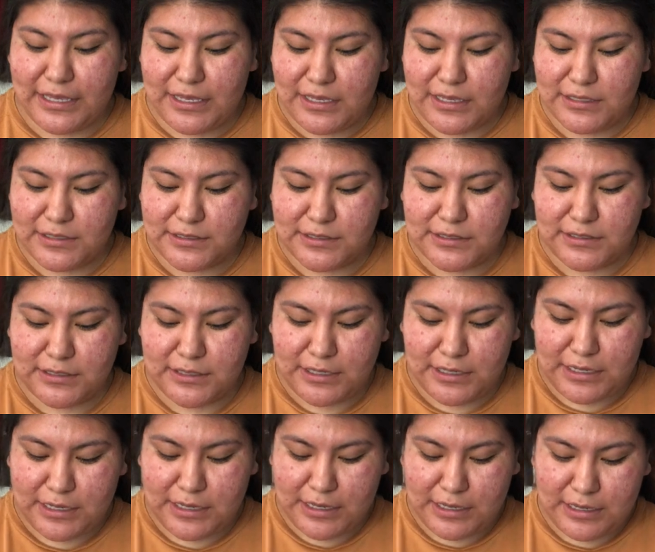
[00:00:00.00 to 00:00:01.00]
it,
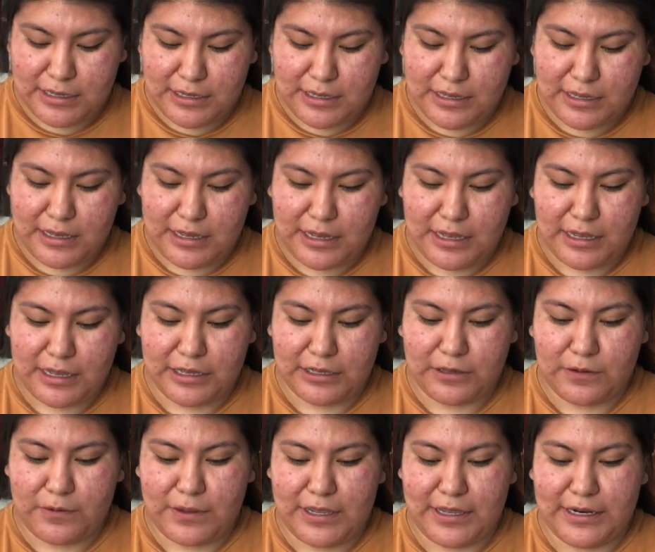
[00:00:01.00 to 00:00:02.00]

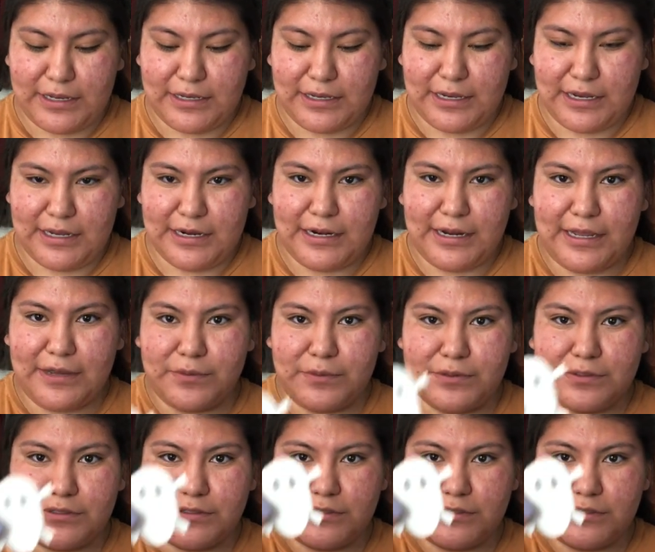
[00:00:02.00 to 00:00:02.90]
go ahead and cut it out.